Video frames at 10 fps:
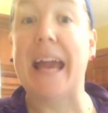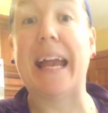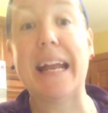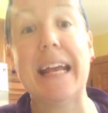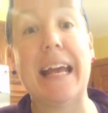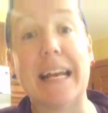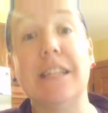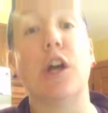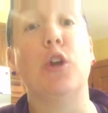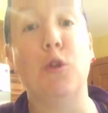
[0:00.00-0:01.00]
It
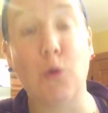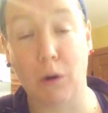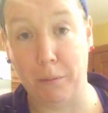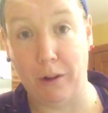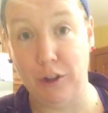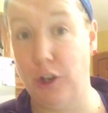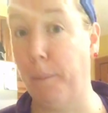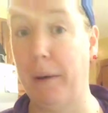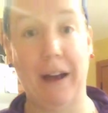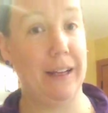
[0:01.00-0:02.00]
is normal. Your
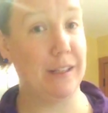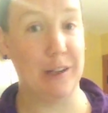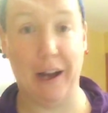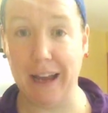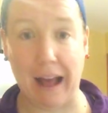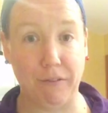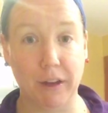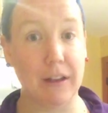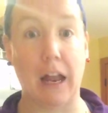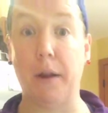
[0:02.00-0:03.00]
body is not having
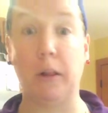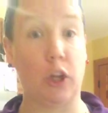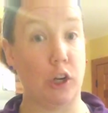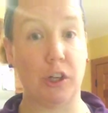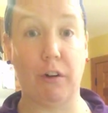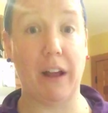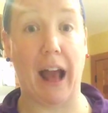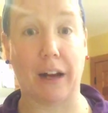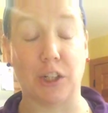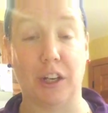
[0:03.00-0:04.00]
an allergic
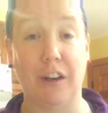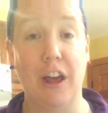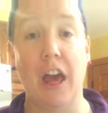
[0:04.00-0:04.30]
reaction.